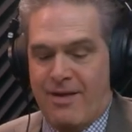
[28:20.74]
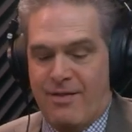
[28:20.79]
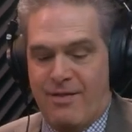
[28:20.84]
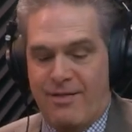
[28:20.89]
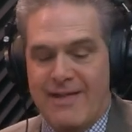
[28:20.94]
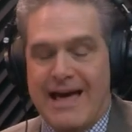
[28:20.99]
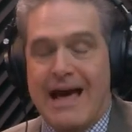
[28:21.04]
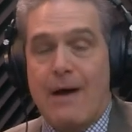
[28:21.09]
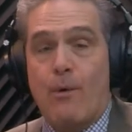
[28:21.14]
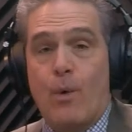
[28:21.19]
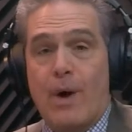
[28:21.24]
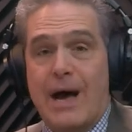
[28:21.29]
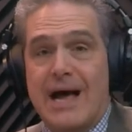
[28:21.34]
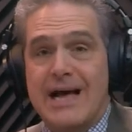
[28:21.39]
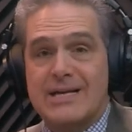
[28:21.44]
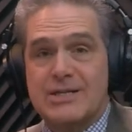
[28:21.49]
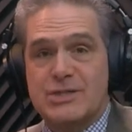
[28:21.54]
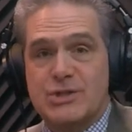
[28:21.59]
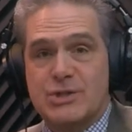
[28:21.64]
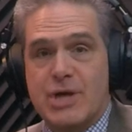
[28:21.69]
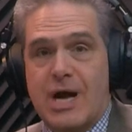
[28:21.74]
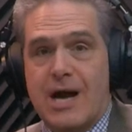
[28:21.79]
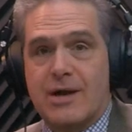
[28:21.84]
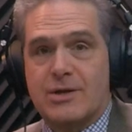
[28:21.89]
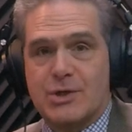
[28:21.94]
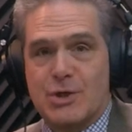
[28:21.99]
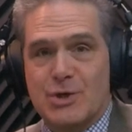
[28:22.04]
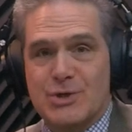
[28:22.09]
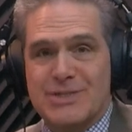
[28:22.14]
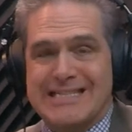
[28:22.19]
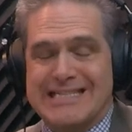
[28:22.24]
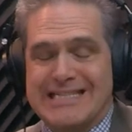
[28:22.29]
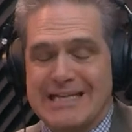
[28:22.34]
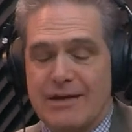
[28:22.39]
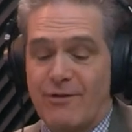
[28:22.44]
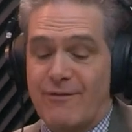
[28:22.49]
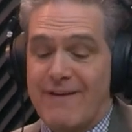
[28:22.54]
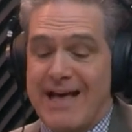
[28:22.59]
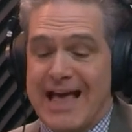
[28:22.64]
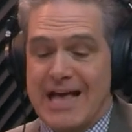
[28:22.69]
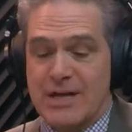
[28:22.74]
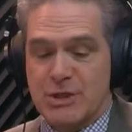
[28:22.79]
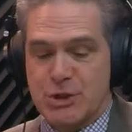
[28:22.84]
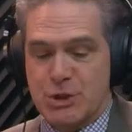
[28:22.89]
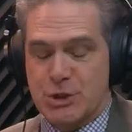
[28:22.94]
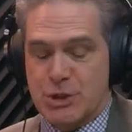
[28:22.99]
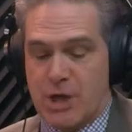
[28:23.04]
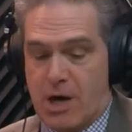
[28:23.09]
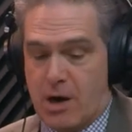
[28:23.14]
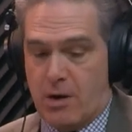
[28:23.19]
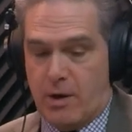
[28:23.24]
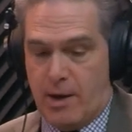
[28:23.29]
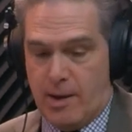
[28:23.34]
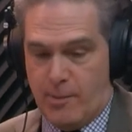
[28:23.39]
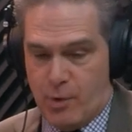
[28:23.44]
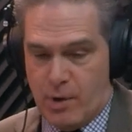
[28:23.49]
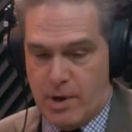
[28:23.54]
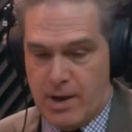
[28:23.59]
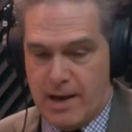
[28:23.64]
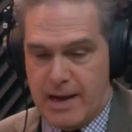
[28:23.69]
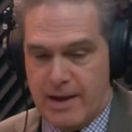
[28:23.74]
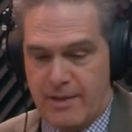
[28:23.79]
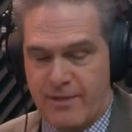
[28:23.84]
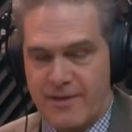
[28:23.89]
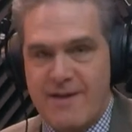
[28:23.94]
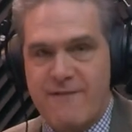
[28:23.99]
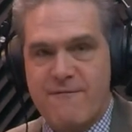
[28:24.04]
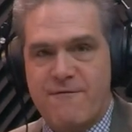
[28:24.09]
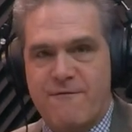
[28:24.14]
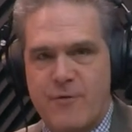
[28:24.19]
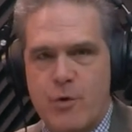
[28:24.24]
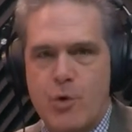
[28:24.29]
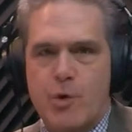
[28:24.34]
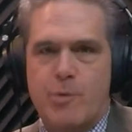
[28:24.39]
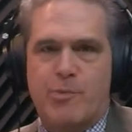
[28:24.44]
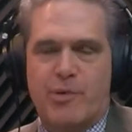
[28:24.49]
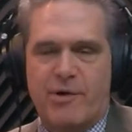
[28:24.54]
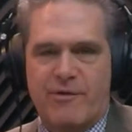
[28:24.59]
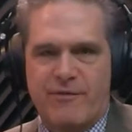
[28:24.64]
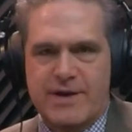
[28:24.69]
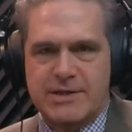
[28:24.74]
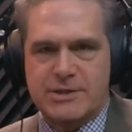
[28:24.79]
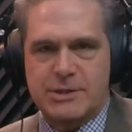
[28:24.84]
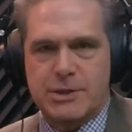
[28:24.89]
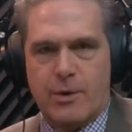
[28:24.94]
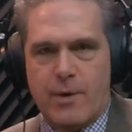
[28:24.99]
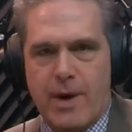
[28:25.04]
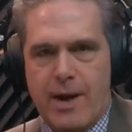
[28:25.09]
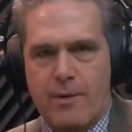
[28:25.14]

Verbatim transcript: That was Dr. Sylvain Charlebois, the food professor.